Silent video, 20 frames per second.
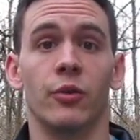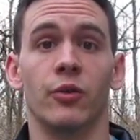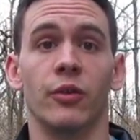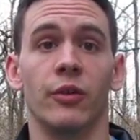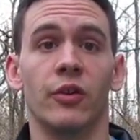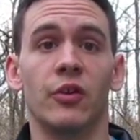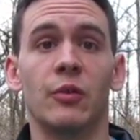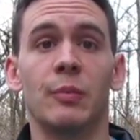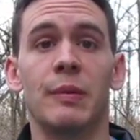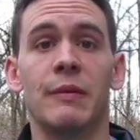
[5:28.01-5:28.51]
so
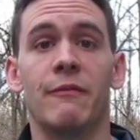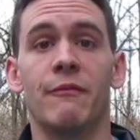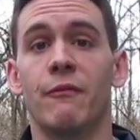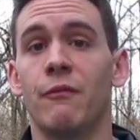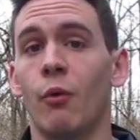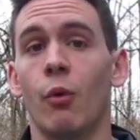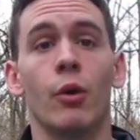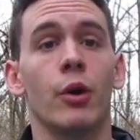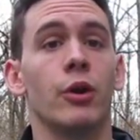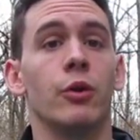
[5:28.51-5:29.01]
this is
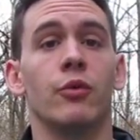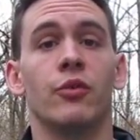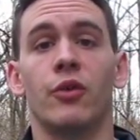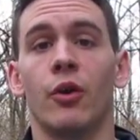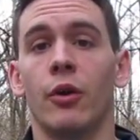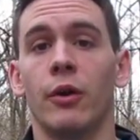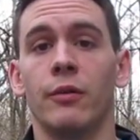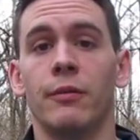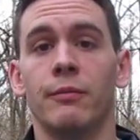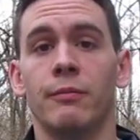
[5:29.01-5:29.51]
before you
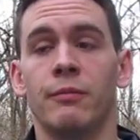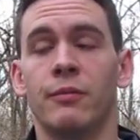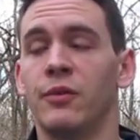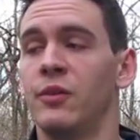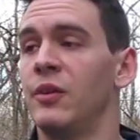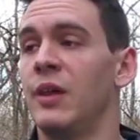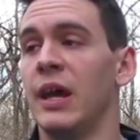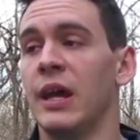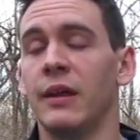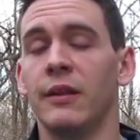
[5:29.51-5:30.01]
start
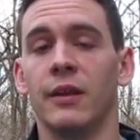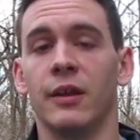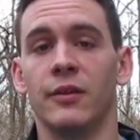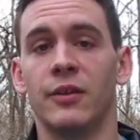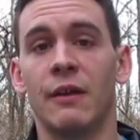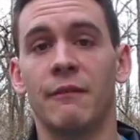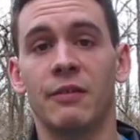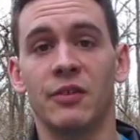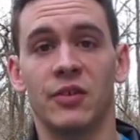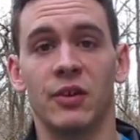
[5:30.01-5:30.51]
taking the
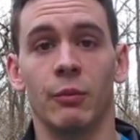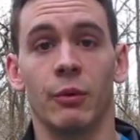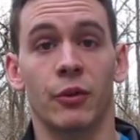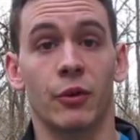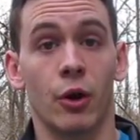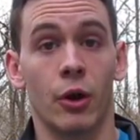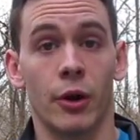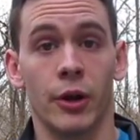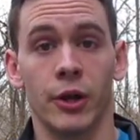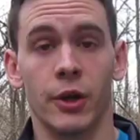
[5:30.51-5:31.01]
deficit with
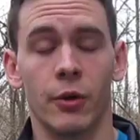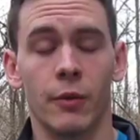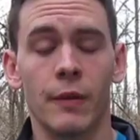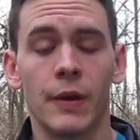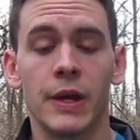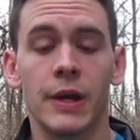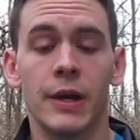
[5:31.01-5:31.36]
cardio.